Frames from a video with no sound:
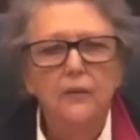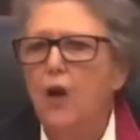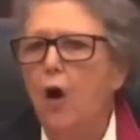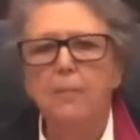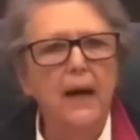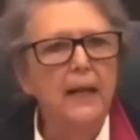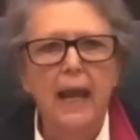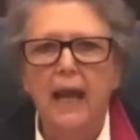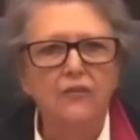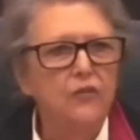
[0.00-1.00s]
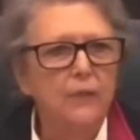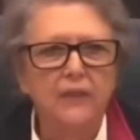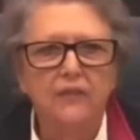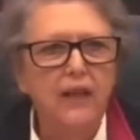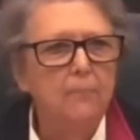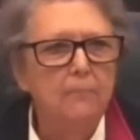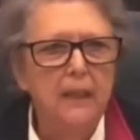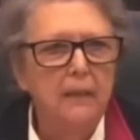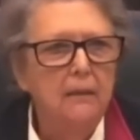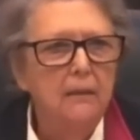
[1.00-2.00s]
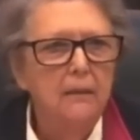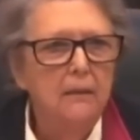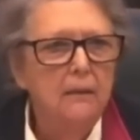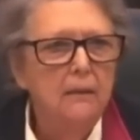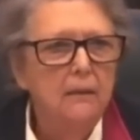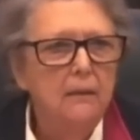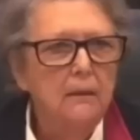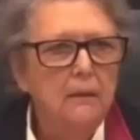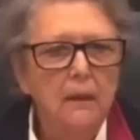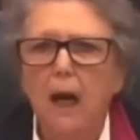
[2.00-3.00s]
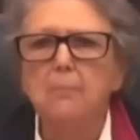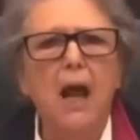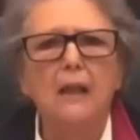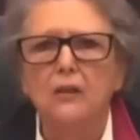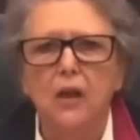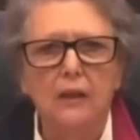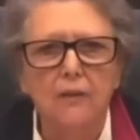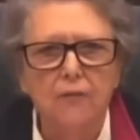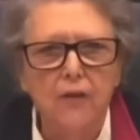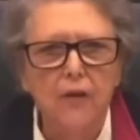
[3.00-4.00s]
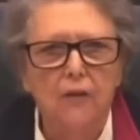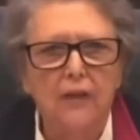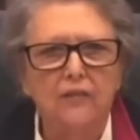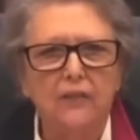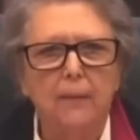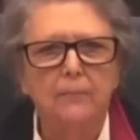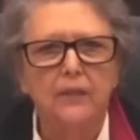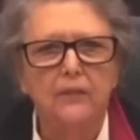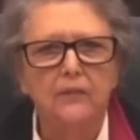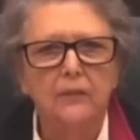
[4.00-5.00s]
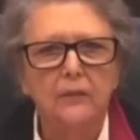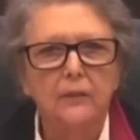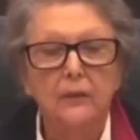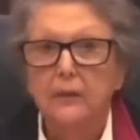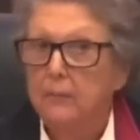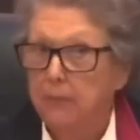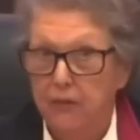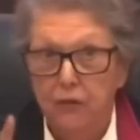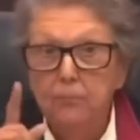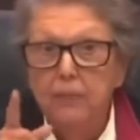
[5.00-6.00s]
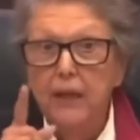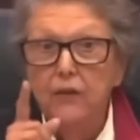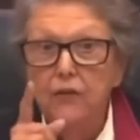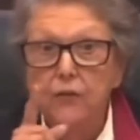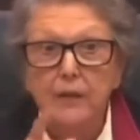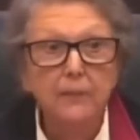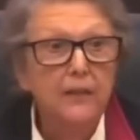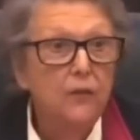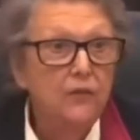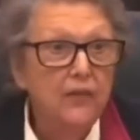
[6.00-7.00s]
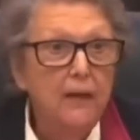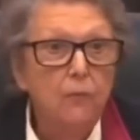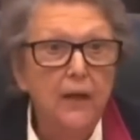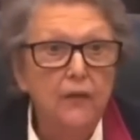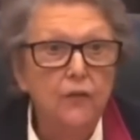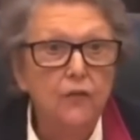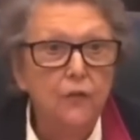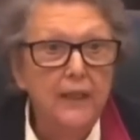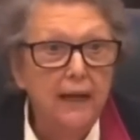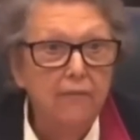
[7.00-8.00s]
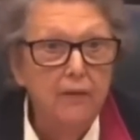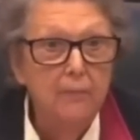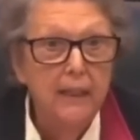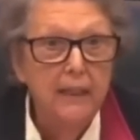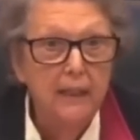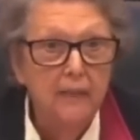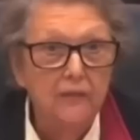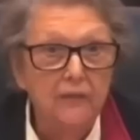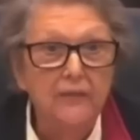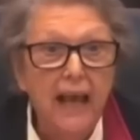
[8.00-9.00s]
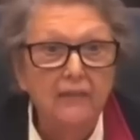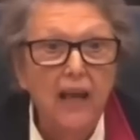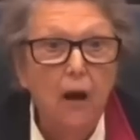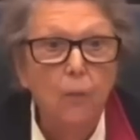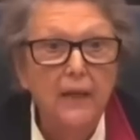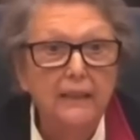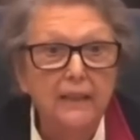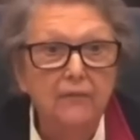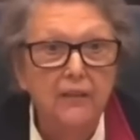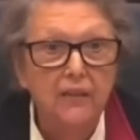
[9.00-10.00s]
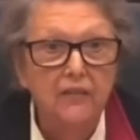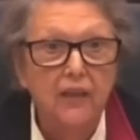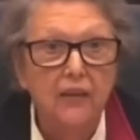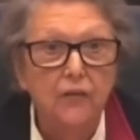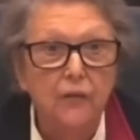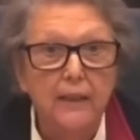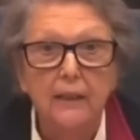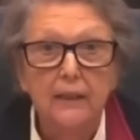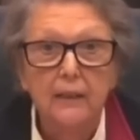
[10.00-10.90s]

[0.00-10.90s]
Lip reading: Nobody has to accept me. I'm not looking for your acceptance. But you better treat me the same way you treat everybody else. That's how we live in this country.